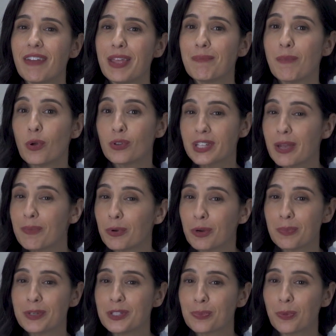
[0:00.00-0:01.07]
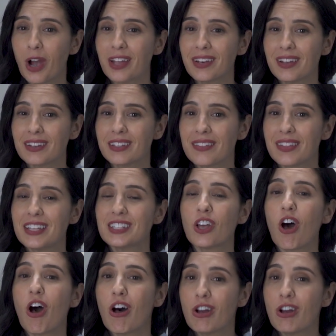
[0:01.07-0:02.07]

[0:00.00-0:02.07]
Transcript: a multi-purpose product that's